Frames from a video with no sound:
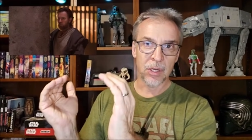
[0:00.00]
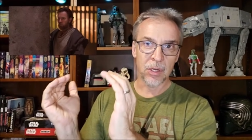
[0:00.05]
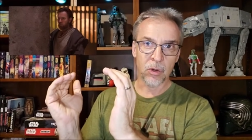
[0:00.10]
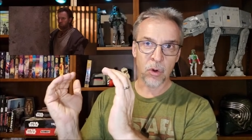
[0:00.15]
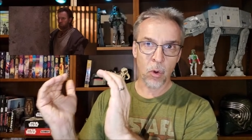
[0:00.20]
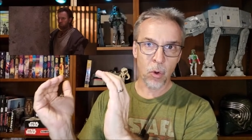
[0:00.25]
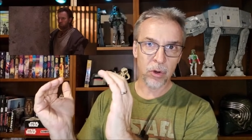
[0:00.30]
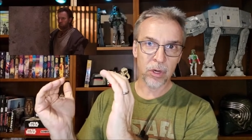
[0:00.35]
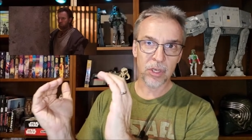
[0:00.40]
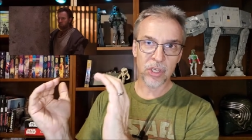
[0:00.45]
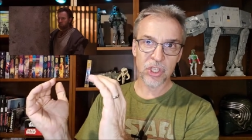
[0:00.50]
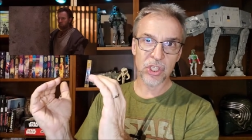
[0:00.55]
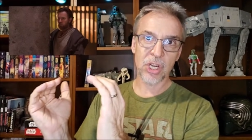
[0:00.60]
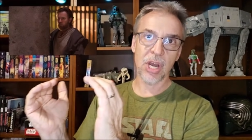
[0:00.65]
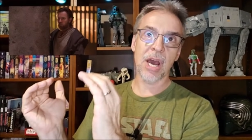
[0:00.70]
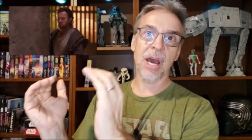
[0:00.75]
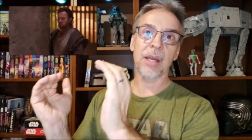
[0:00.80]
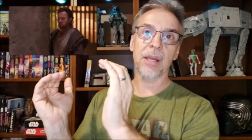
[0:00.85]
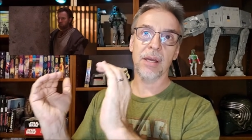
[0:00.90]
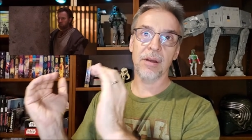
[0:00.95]
corner
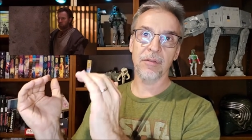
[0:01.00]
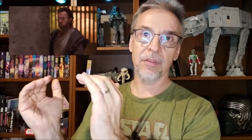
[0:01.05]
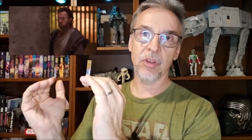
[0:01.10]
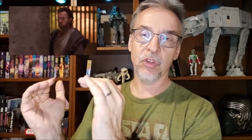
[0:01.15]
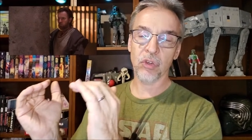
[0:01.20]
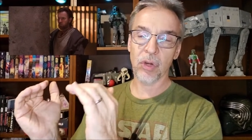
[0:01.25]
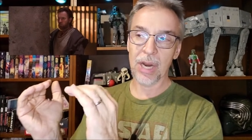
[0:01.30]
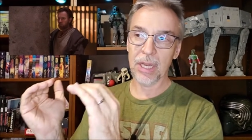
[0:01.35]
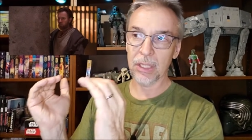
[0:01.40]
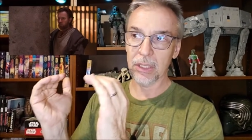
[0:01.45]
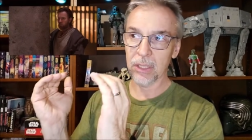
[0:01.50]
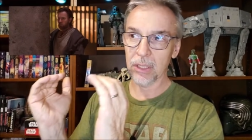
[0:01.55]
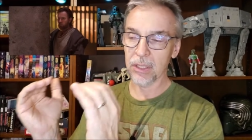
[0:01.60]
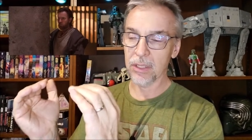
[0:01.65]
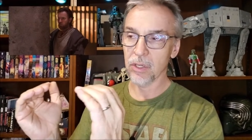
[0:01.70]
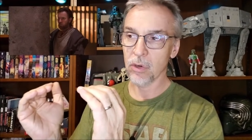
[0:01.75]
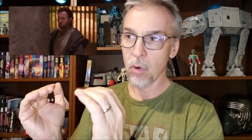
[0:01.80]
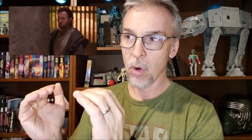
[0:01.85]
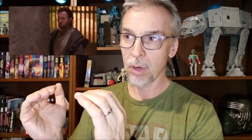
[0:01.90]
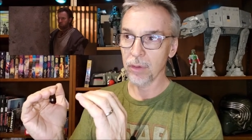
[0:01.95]
shot of the trailer
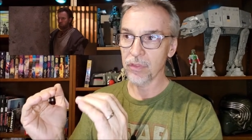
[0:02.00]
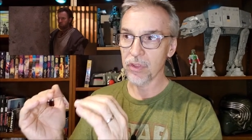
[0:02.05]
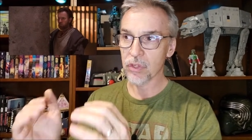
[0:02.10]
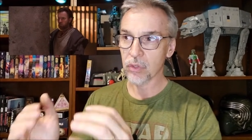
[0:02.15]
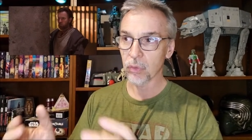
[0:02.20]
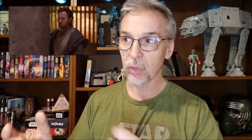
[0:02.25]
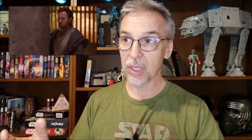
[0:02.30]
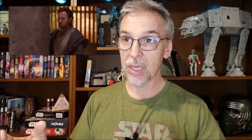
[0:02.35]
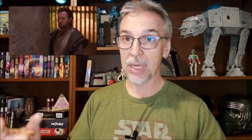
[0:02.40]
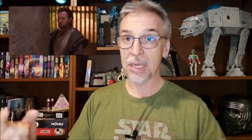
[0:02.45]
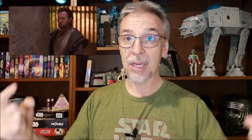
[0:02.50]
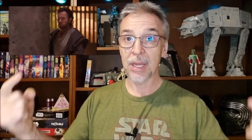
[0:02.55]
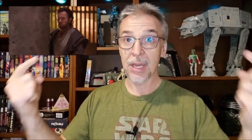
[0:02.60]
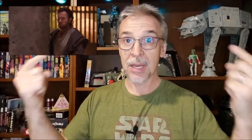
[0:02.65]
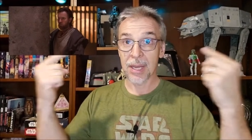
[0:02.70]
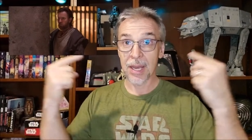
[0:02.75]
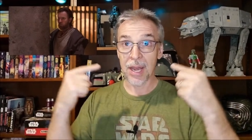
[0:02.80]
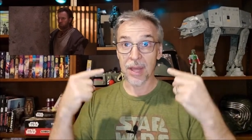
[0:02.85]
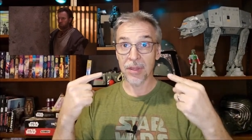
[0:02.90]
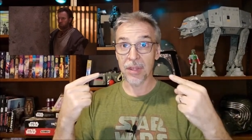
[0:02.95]
in the corner of the screen,
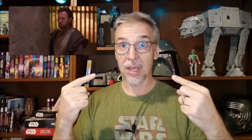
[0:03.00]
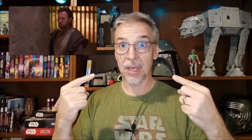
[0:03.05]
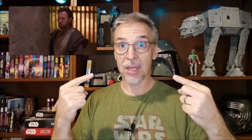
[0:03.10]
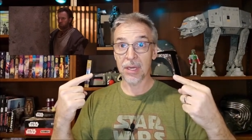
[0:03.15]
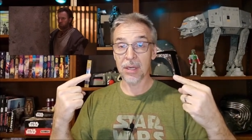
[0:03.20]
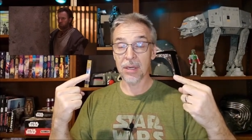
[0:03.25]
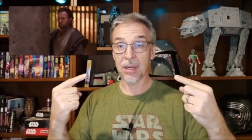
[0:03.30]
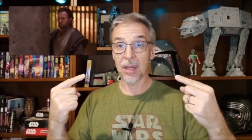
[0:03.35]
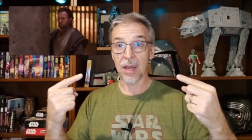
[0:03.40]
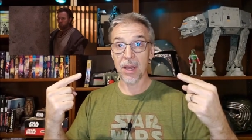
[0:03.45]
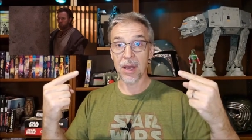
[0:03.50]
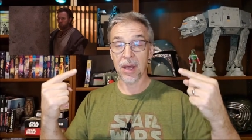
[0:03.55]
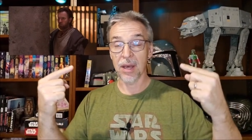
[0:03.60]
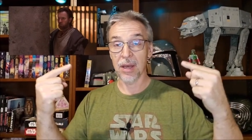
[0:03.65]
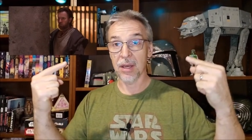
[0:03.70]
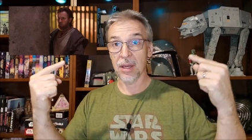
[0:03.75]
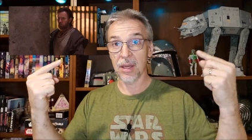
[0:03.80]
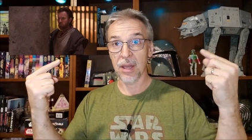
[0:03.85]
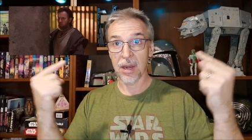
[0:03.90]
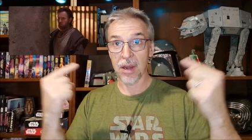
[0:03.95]
and then
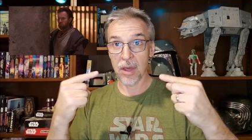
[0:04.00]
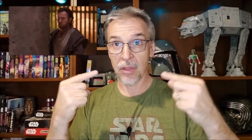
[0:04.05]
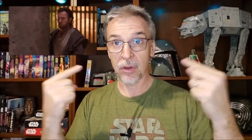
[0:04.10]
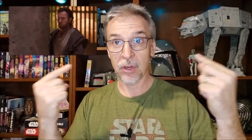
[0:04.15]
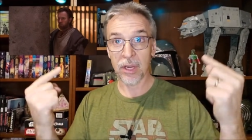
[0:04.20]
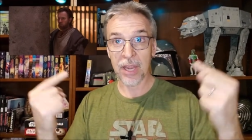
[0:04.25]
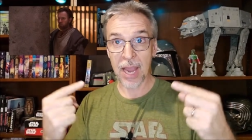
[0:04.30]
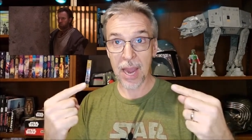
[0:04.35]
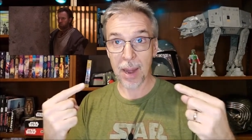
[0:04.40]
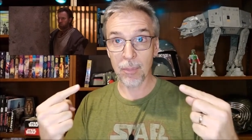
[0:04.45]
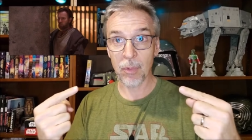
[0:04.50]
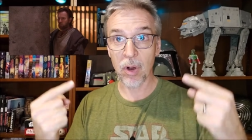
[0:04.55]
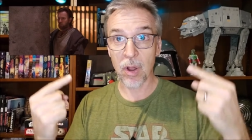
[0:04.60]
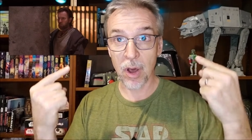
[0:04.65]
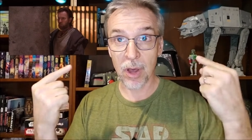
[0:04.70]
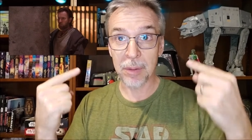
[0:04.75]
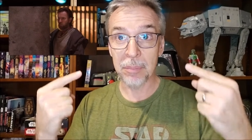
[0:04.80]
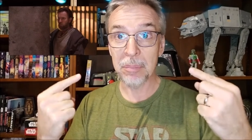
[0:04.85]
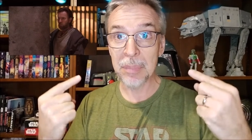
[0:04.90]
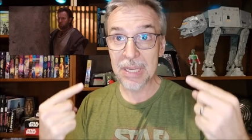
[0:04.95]
uh, another camera
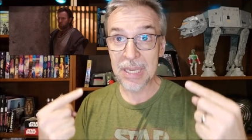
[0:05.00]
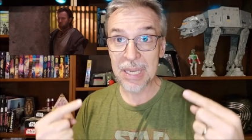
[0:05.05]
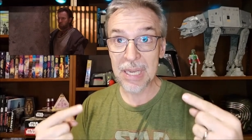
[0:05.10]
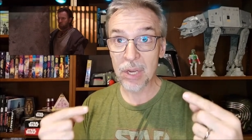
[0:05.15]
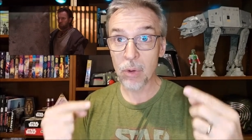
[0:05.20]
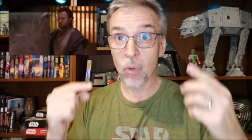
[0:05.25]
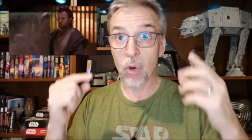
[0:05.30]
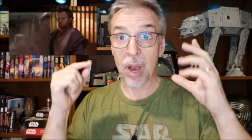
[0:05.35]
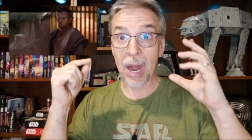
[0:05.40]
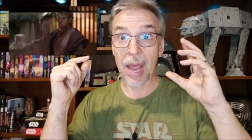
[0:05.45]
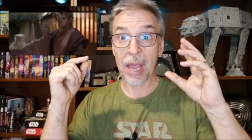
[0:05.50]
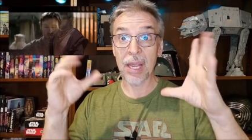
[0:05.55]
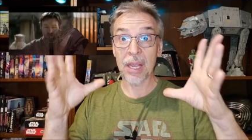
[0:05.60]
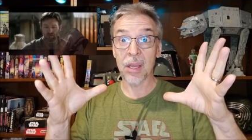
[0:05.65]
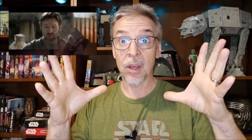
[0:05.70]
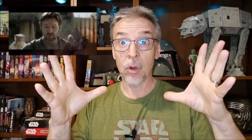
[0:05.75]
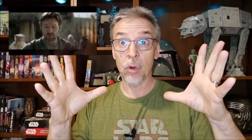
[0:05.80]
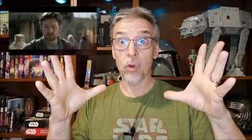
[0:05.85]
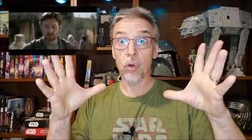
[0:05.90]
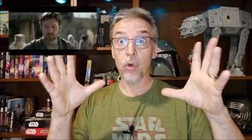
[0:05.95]
on me where I
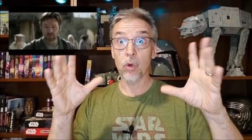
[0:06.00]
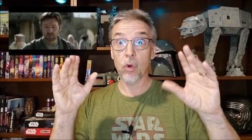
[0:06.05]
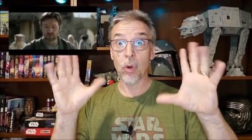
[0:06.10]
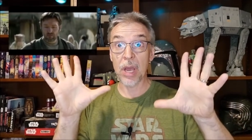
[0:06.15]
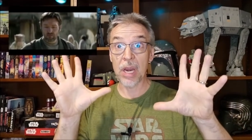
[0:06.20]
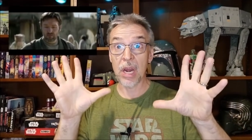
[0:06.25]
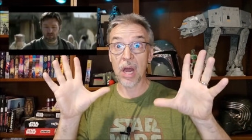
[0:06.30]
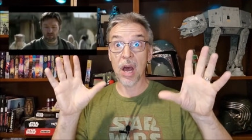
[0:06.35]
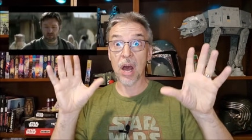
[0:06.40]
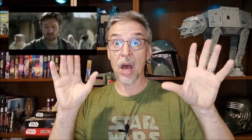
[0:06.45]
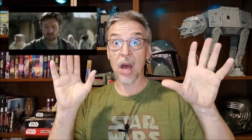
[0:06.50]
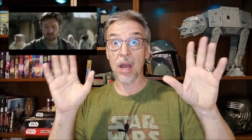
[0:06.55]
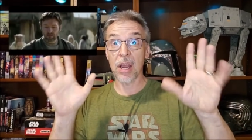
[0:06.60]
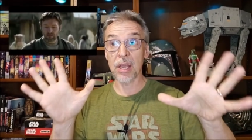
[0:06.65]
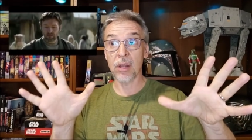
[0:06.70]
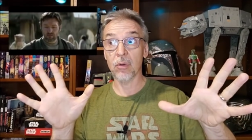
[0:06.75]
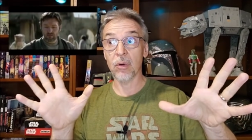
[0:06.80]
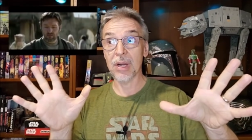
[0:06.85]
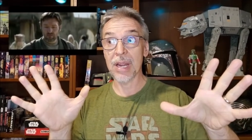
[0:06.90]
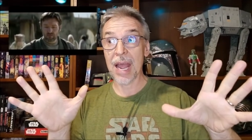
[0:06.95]
ooh and ah
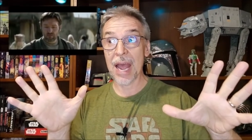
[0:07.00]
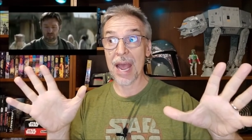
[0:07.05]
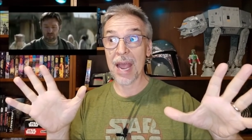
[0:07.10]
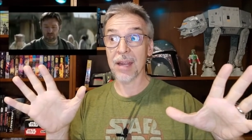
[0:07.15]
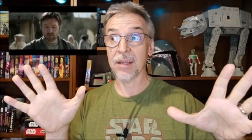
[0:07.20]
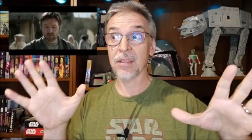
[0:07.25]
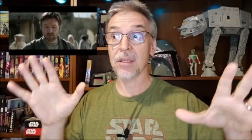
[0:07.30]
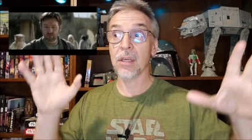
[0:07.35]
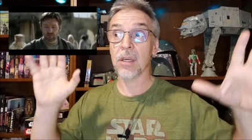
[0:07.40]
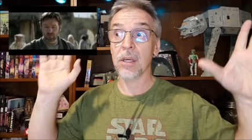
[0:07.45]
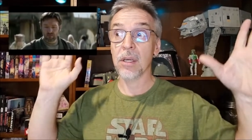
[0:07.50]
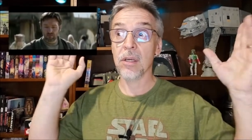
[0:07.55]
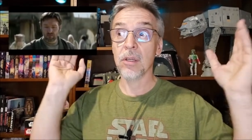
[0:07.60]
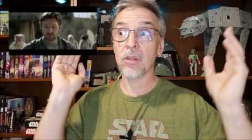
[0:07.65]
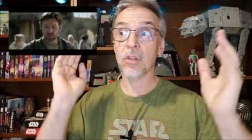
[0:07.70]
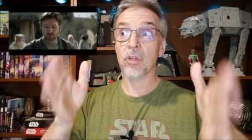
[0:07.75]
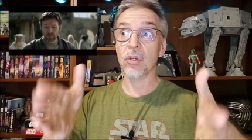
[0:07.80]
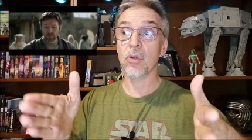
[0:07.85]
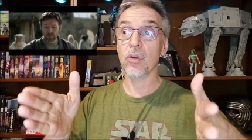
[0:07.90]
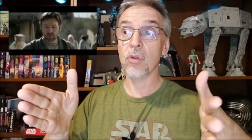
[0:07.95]
and react
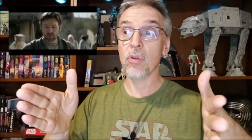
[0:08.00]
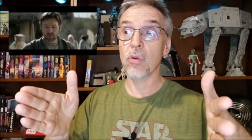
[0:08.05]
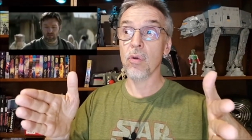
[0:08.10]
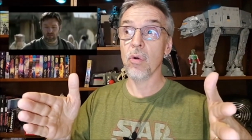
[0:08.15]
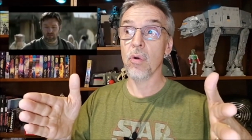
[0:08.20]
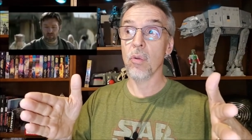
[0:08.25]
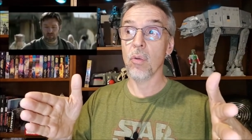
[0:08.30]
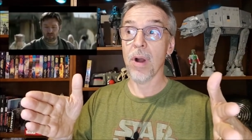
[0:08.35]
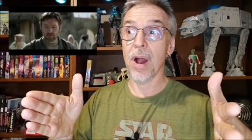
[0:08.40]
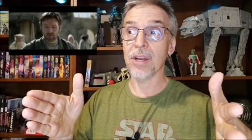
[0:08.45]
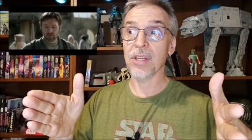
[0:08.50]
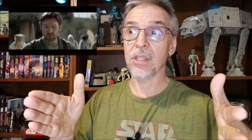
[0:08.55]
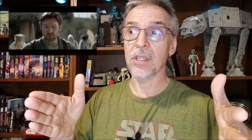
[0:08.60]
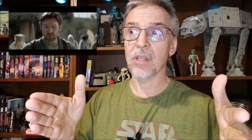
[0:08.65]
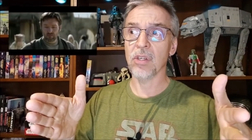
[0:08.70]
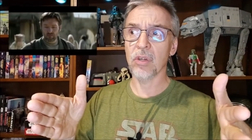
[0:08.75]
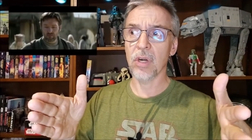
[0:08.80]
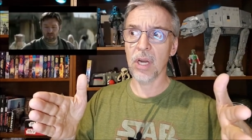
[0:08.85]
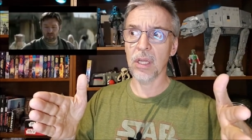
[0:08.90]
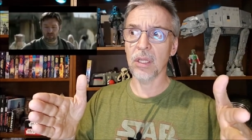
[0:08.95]
to watching
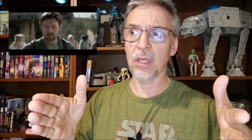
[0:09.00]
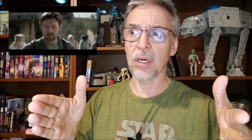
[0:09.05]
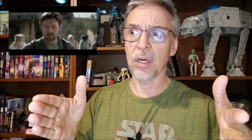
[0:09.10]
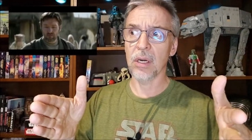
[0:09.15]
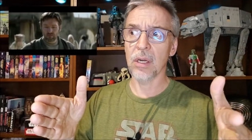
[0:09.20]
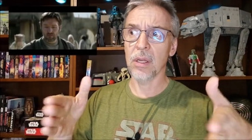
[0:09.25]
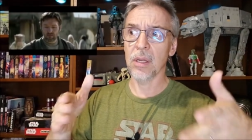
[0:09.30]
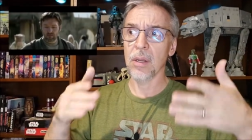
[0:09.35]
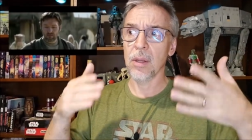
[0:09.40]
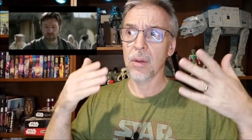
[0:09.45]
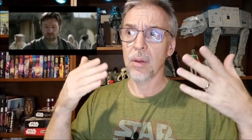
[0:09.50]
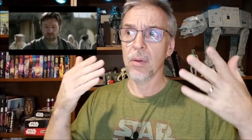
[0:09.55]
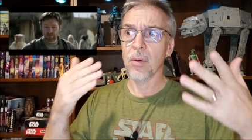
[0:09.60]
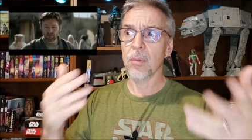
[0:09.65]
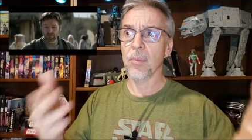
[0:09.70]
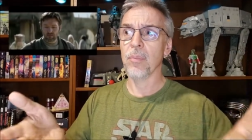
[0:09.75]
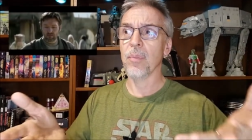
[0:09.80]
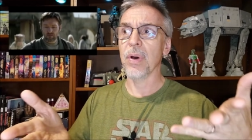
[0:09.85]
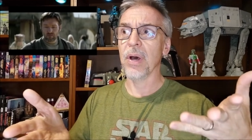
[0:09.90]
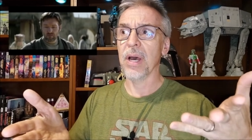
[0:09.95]
the trailer.
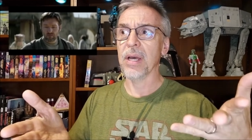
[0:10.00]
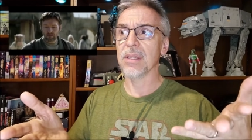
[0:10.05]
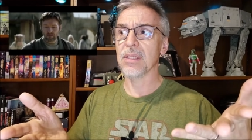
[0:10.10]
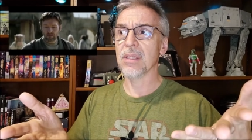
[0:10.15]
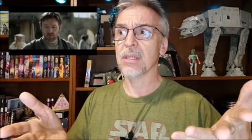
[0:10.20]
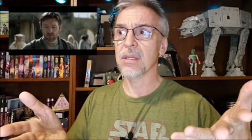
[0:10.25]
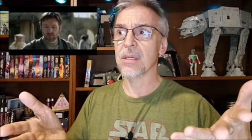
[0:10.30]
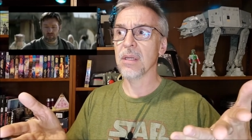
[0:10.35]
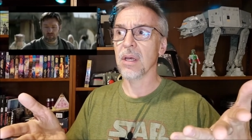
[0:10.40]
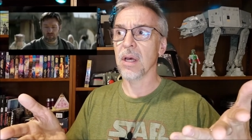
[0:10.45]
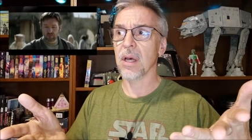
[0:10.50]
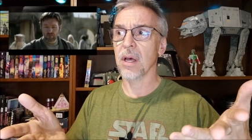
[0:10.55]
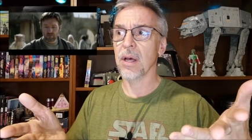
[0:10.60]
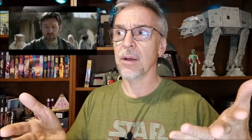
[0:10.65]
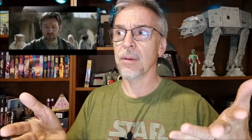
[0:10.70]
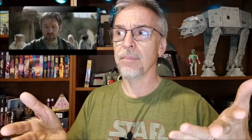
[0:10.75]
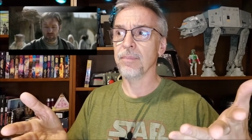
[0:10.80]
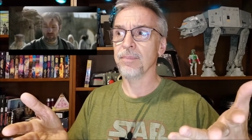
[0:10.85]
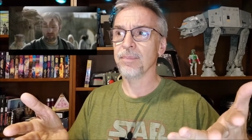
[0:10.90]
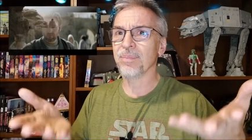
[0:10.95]
But
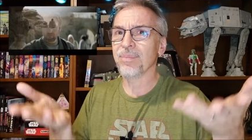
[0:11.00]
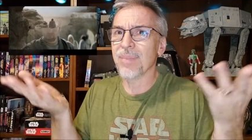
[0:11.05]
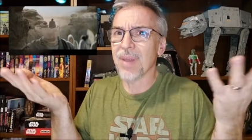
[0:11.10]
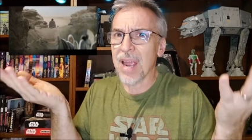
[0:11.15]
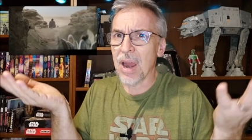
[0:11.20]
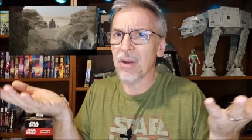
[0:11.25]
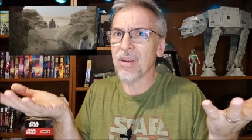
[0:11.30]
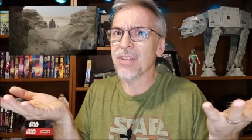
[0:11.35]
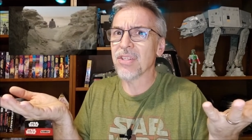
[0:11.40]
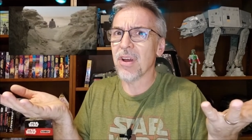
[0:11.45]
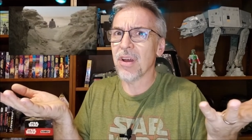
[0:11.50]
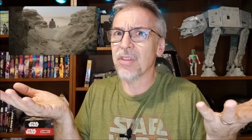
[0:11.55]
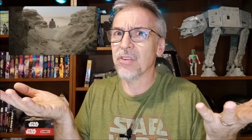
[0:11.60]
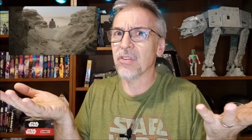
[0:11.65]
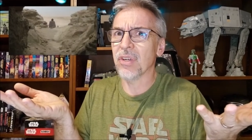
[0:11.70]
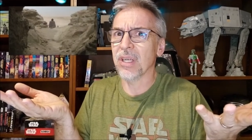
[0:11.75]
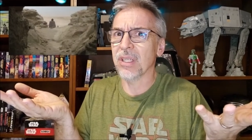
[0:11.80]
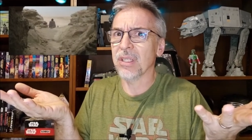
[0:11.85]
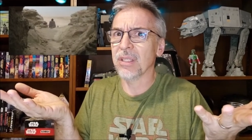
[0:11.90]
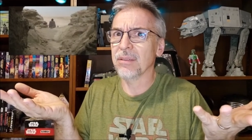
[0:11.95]
um, I already saw the
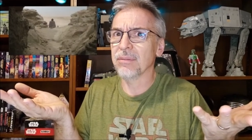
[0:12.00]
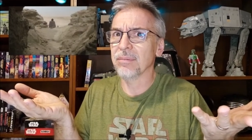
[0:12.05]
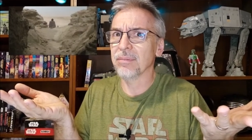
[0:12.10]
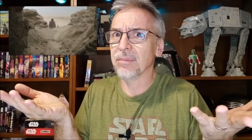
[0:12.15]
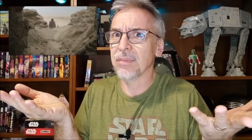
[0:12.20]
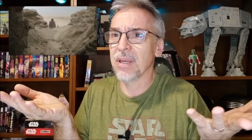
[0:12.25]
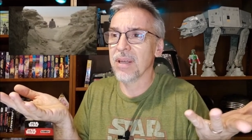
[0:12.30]
trailer.